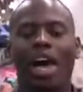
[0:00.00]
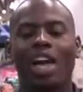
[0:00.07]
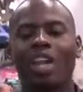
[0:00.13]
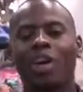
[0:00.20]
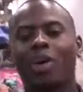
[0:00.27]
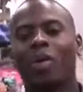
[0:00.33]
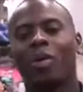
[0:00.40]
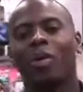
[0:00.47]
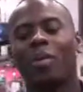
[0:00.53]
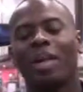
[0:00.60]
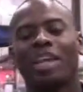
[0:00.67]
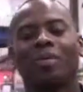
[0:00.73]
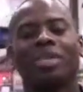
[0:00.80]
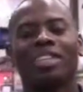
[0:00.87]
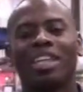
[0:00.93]
Hello,
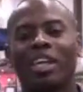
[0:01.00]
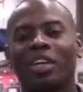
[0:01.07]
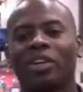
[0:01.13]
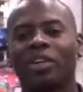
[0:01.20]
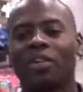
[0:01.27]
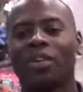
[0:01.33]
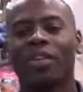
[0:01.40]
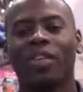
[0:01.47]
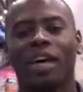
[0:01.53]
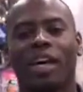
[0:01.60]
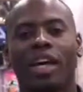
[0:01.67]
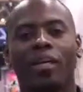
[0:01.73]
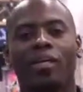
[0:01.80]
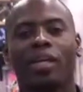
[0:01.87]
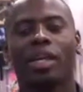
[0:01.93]
my name is Deryck Griffith.
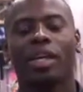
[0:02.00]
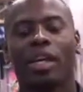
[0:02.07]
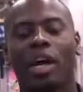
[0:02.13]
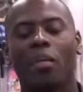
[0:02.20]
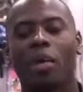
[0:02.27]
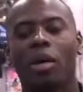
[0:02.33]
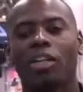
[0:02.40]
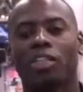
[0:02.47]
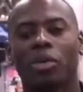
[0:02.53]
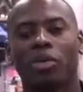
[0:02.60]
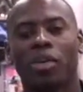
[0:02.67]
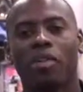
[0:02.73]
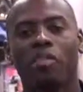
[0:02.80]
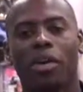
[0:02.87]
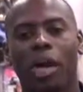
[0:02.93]
I am the account manager
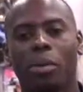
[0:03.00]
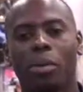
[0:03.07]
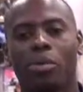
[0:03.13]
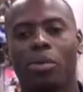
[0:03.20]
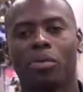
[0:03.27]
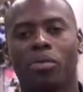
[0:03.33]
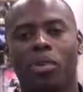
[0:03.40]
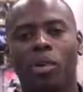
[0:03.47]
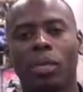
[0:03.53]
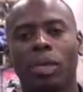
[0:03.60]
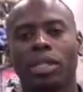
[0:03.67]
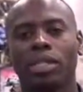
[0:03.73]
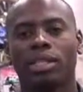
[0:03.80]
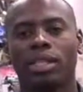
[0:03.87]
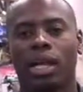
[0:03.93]
over at Vibrant
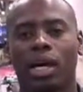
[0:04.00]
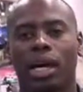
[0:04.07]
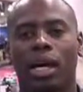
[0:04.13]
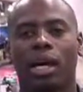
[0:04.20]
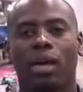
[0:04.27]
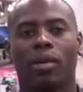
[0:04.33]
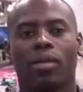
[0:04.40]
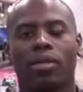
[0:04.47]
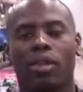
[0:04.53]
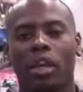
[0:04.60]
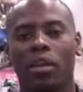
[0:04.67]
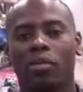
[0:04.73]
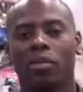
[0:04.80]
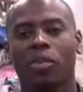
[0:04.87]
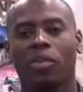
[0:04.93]
Performance.
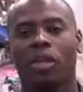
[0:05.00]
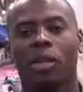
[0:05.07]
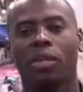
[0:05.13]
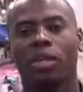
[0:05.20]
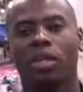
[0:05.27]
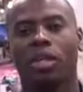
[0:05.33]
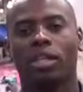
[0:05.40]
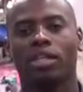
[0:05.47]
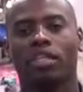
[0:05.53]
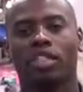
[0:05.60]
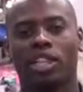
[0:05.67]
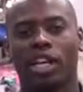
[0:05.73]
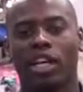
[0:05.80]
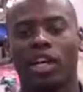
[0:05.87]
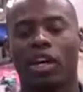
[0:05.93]
Thank you for coming and
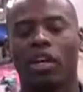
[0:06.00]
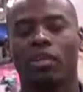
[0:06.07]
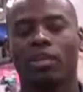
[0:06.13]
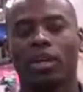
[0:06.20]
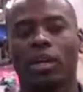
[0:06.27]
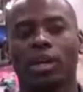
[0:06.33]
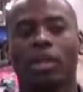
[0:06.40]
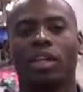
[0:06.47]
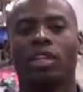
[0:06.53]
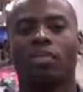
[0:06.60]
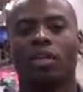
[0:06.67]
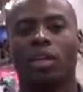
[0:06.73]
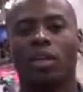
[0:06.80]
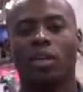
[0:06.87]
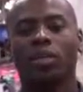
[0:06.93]
checking out this
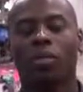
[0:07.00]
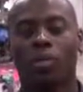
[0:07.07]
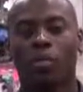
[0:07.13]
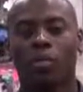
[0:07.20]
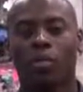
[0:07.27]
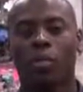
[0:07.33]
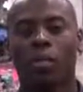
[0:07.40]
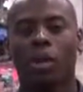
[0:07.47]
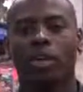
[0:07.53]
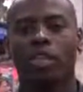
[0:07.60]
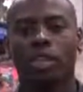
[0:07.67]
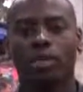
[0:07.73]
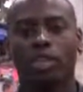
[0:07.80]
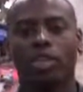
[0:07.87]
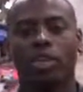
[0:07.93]
video from our
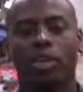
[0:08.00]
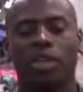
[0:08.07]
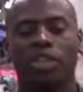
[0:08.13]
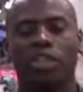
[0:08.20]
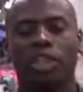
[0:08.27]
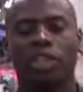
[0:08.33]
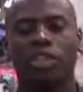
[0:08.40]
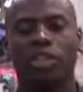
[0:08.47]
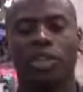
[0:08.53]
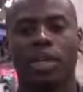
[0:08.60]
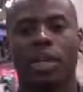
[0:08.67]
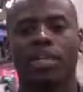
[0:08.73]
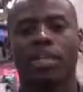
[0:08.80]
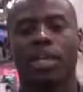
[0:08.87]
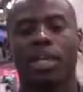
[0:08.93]
SEMA show this year,
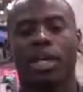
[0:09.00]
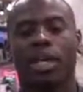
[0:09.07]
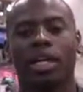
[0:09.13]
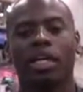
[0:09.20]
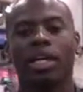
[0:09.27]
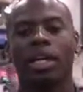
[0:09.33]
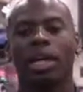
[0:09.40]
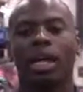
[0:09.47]
2009.